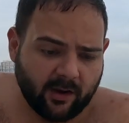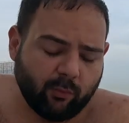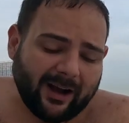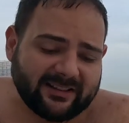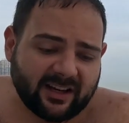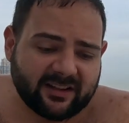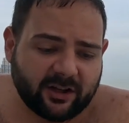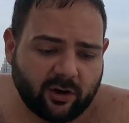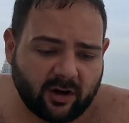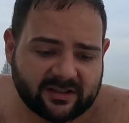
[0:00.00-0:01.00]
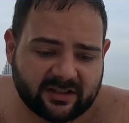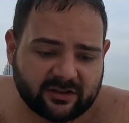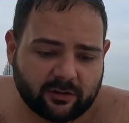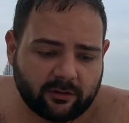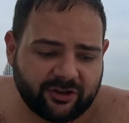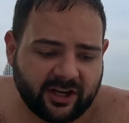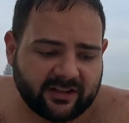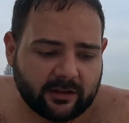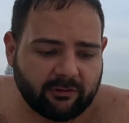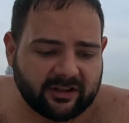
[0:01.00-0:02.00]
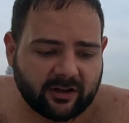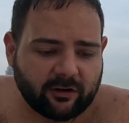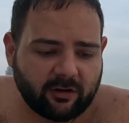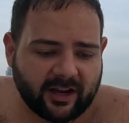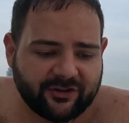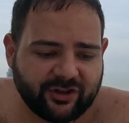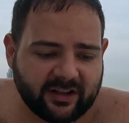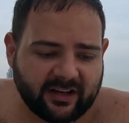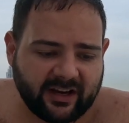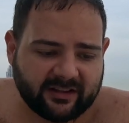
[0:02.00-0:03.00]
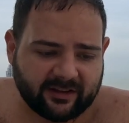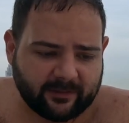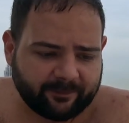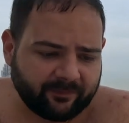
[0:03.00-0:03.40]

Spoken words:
What are the costs associated with a chlorine generator?